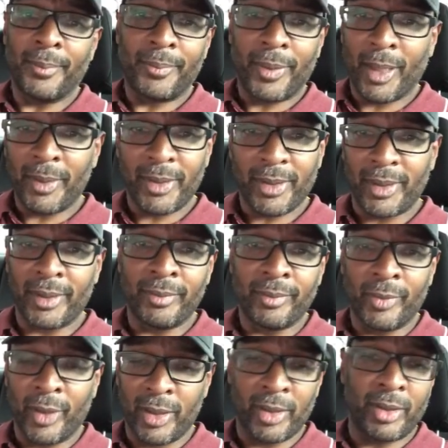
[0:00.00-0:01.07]
probably should have
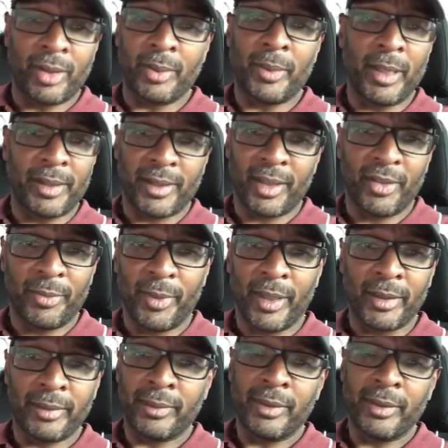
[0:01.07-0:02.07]
registered it myself, but